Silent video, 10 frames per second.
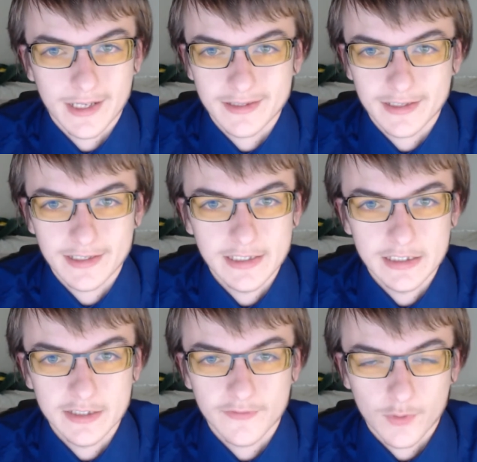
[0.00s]
like the key
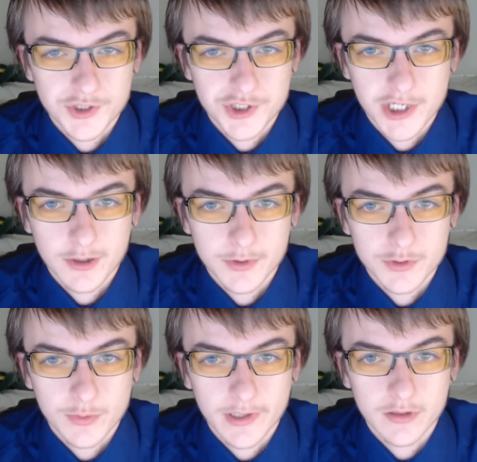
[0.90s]
differentiator
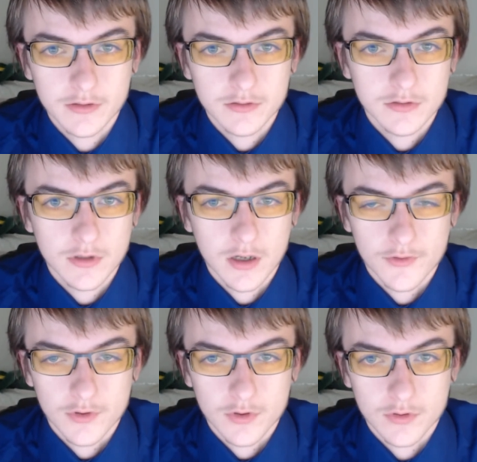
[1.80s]
between
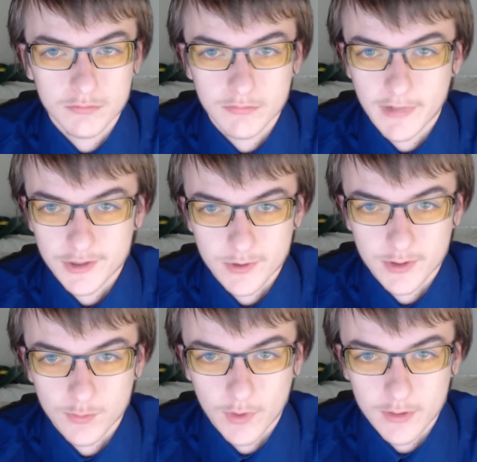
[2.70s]
other
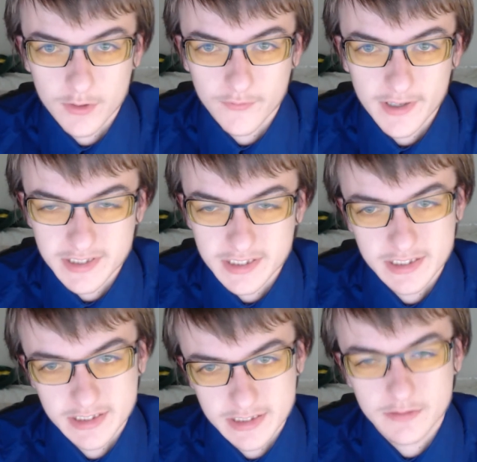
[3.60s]
Android Wear devices,
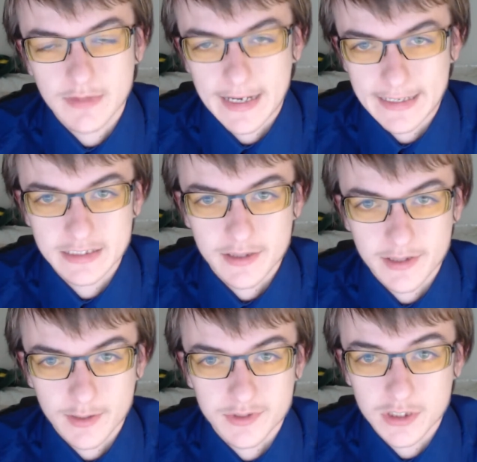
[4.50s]
since that is the
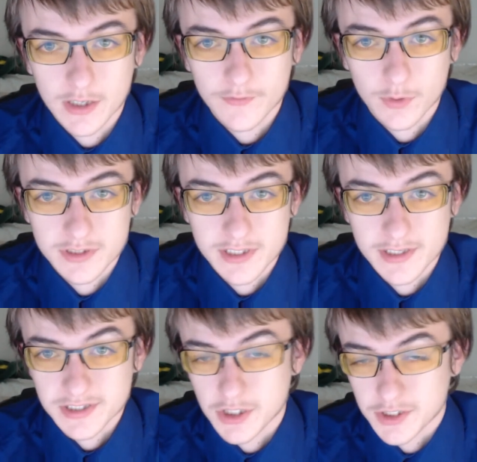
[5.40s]
thing with software, is that
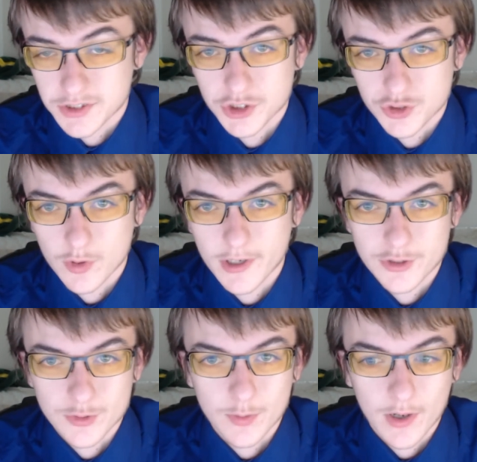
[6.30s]
this does just run
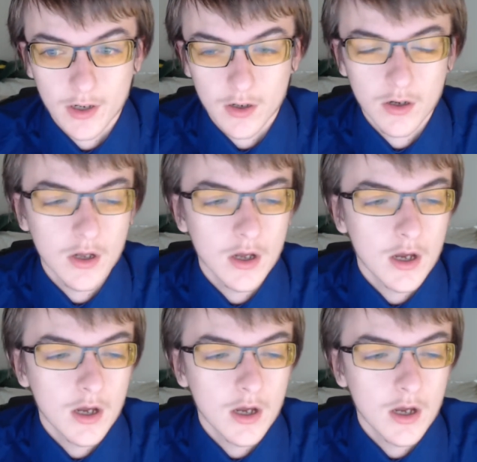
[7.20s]
Android Wear.